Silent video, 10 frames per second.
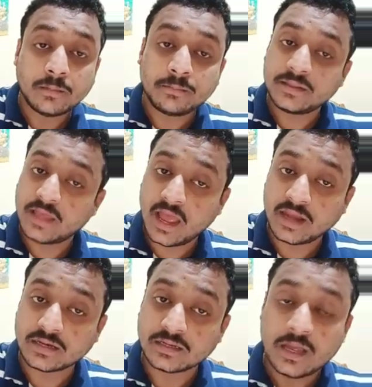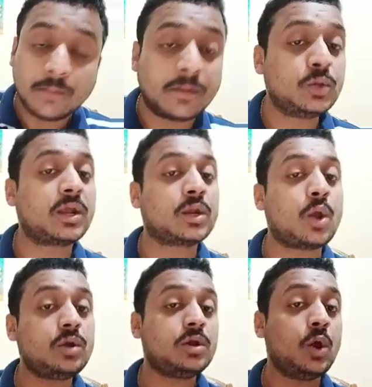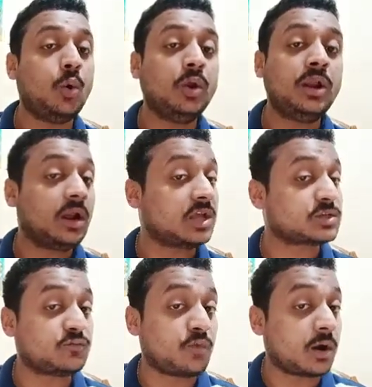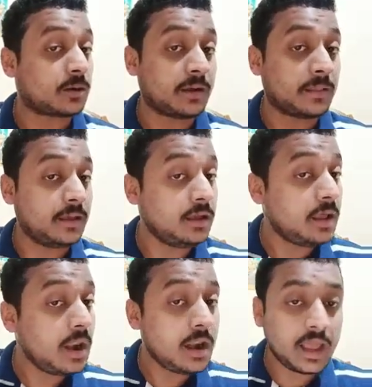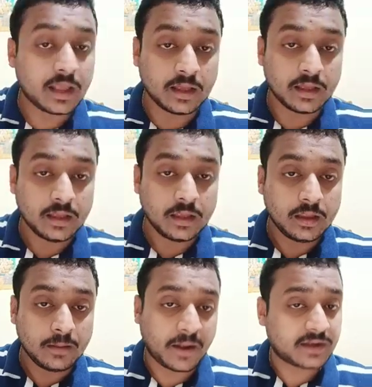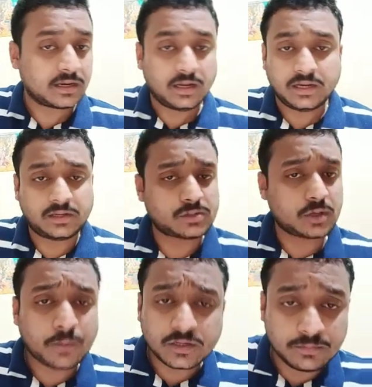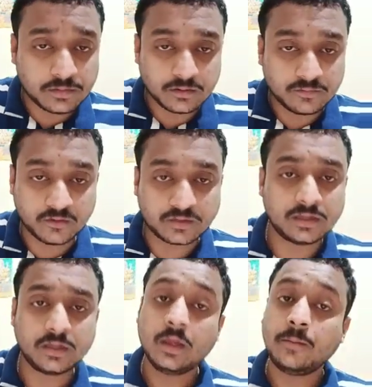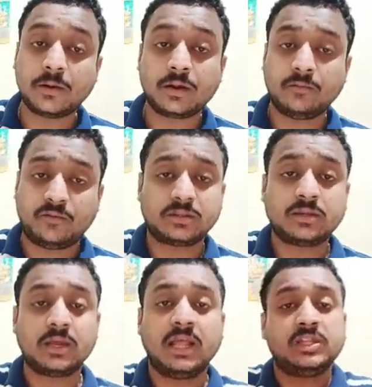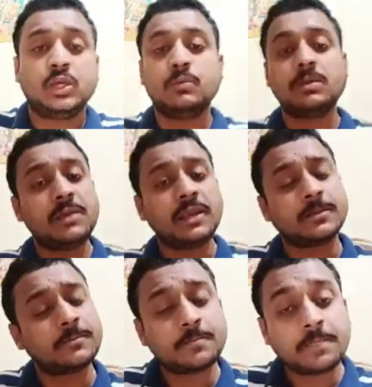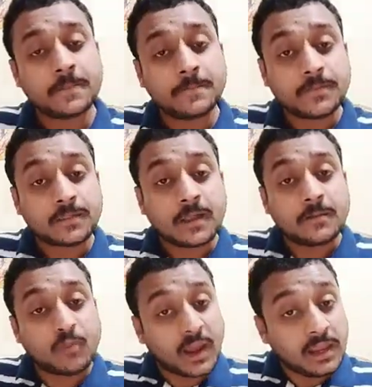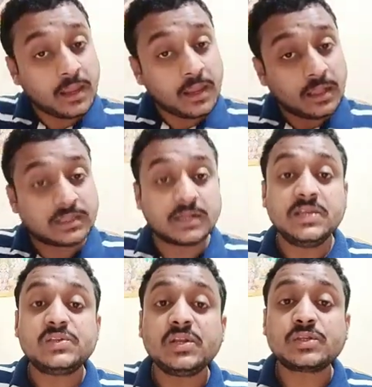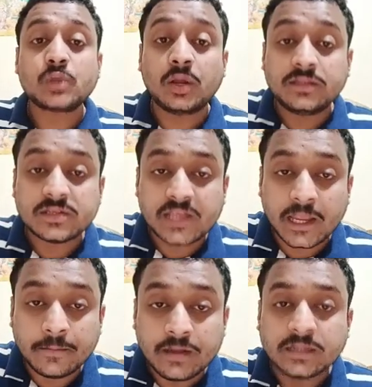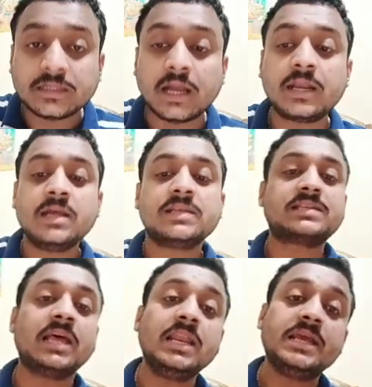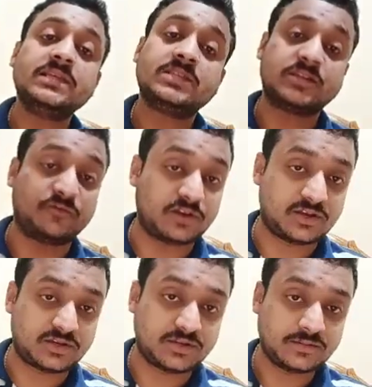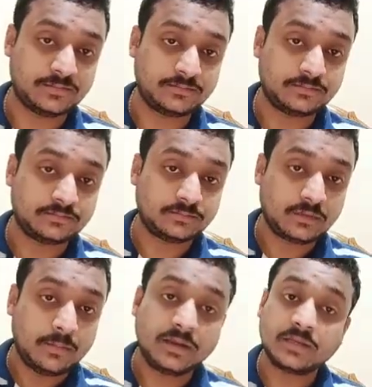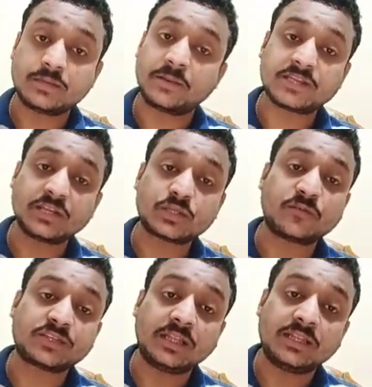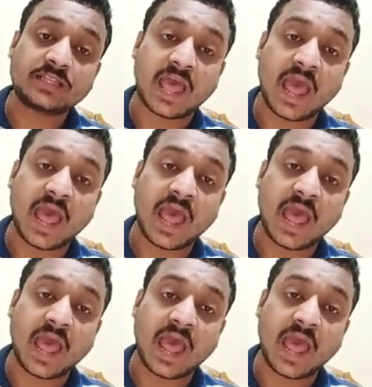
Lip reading: by the hand, but you cannot hold a glass of water by the leg. practically it isn't possible for the healthy human being. Why? The reason is only the same, that cell is different. Means presence of cell in the